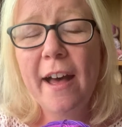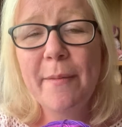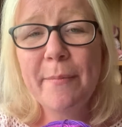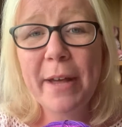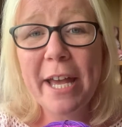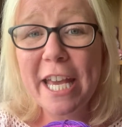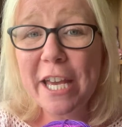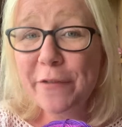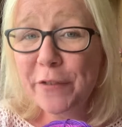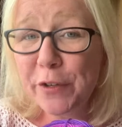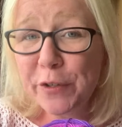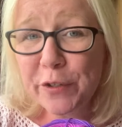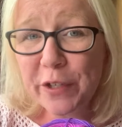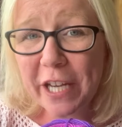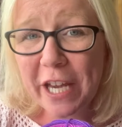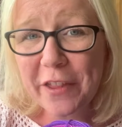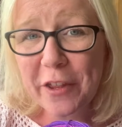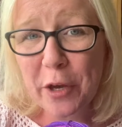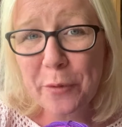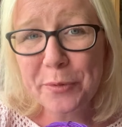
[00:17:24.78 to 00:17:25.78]
If you do
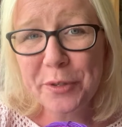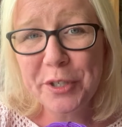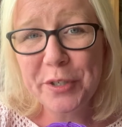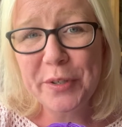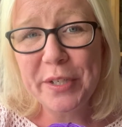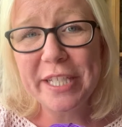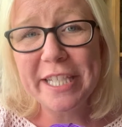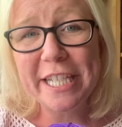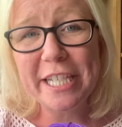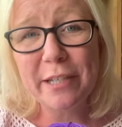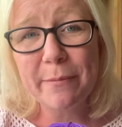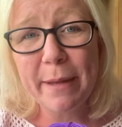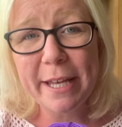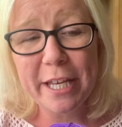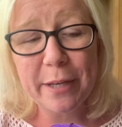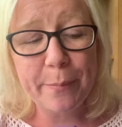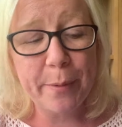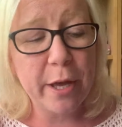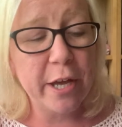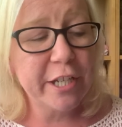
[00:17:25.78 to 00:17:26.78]
get the opportunity to make
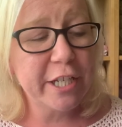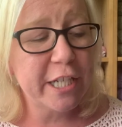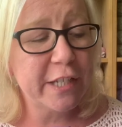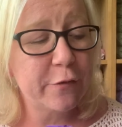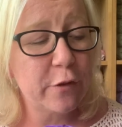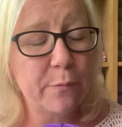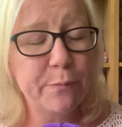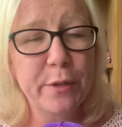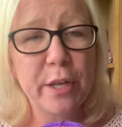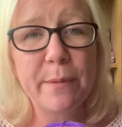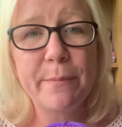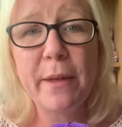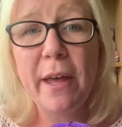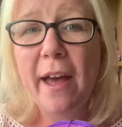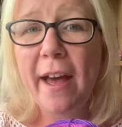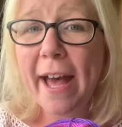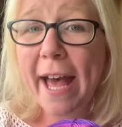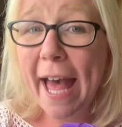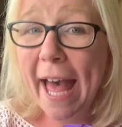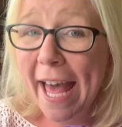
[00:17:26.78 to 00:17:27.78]
a purchase from them,
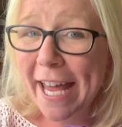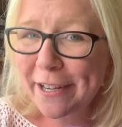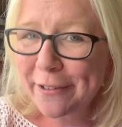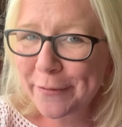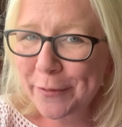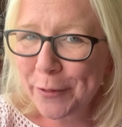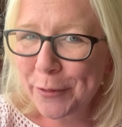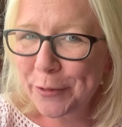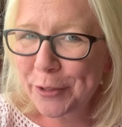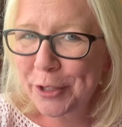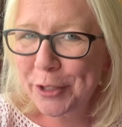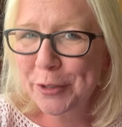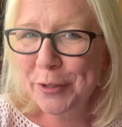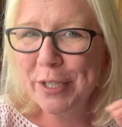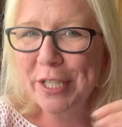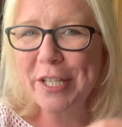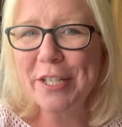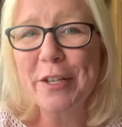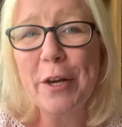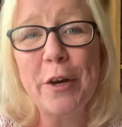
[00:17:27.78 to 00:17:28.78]
and of course
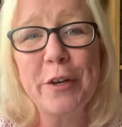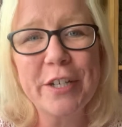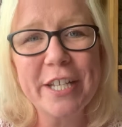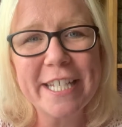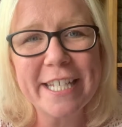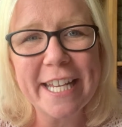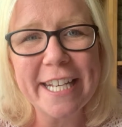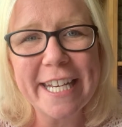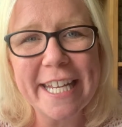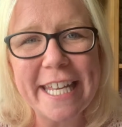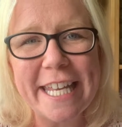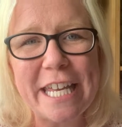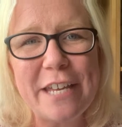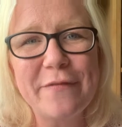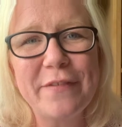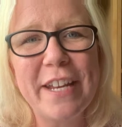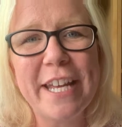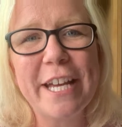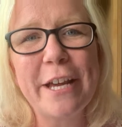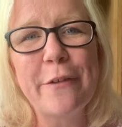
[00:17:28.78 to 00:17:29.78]
join us on a Sunday
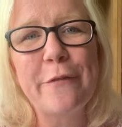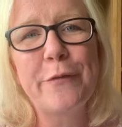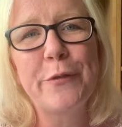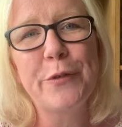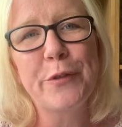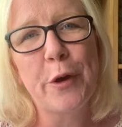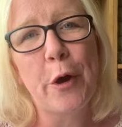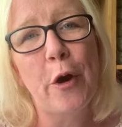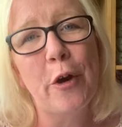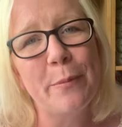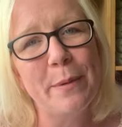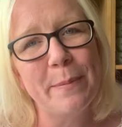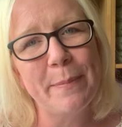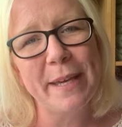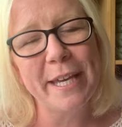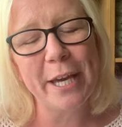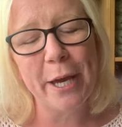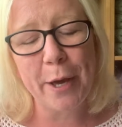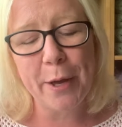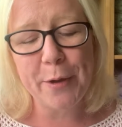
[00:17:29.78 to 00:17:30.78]
evening for the Hobbii
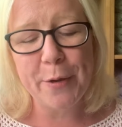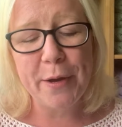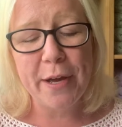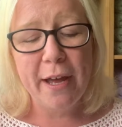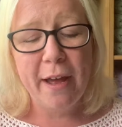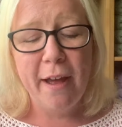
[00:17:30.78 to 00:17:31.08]
Bingo,